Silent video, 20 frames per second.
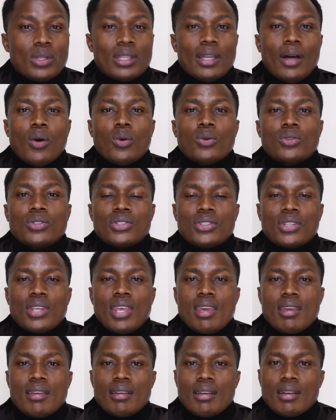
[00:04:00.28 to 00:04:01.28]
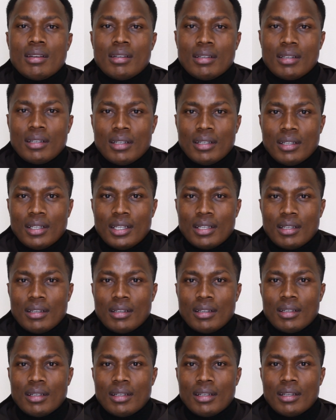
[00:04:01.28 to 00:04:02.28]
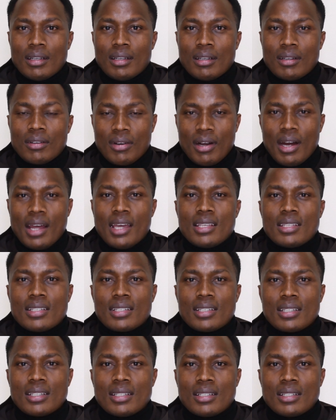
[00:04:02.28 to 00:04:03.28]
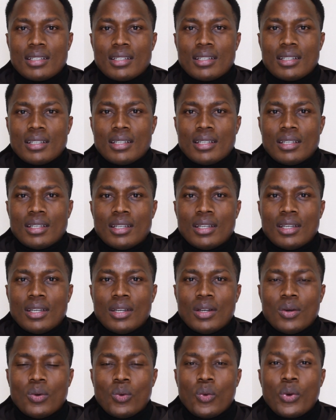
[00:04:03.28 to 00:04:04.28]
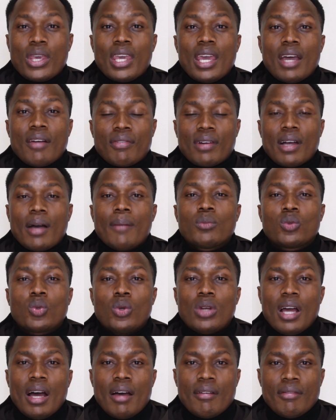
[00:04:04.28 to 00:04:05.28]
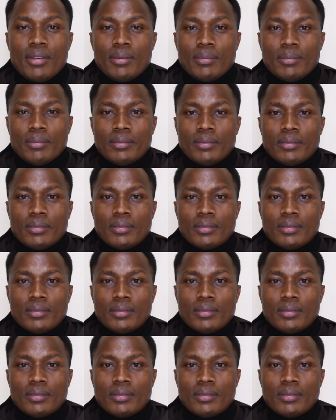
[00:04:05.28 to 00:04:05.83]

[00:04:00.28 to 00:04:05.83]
without seeing Christ, we have come to love him,